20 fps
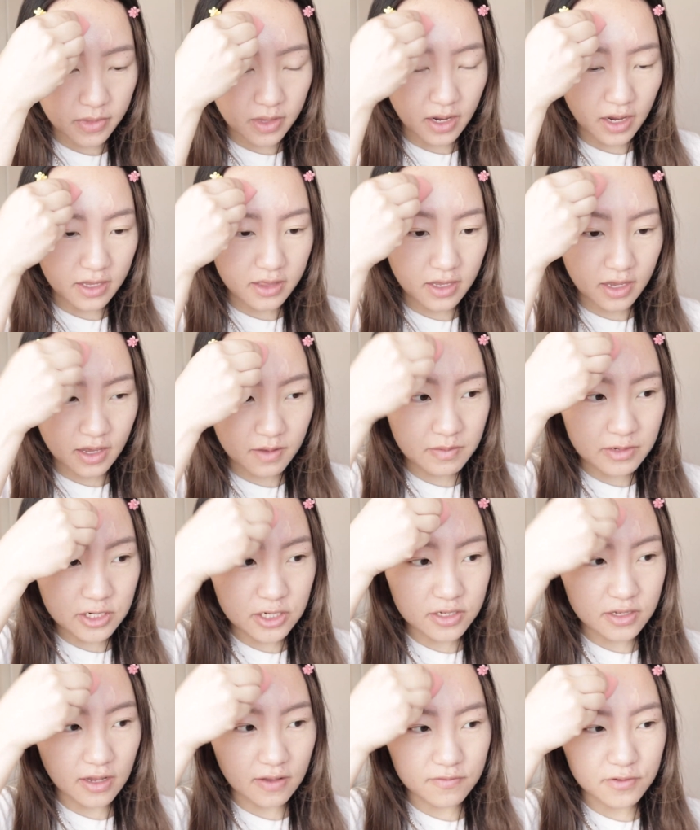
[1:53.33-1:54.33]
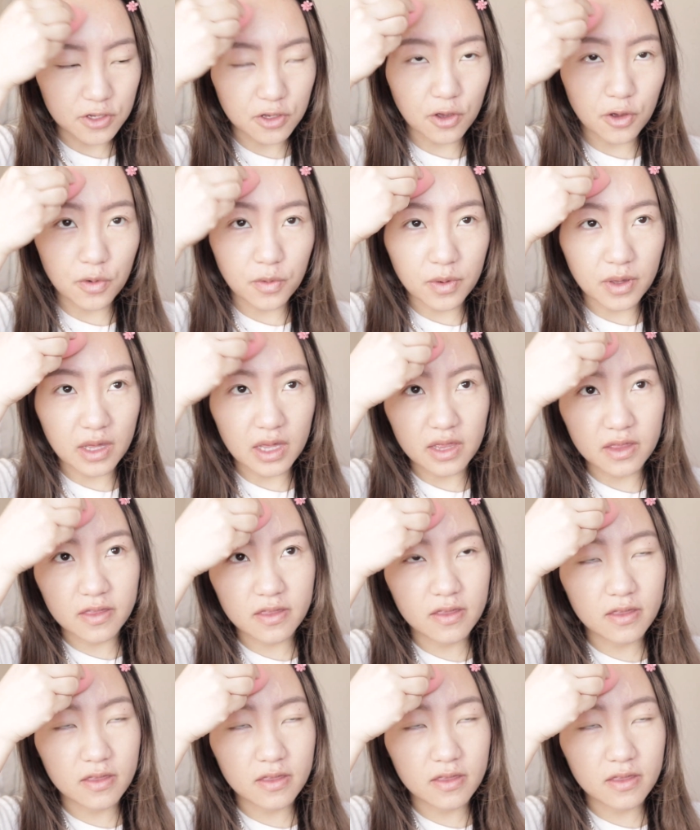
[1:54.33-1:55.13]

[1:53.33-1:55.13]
I think I'm gonna just have to go with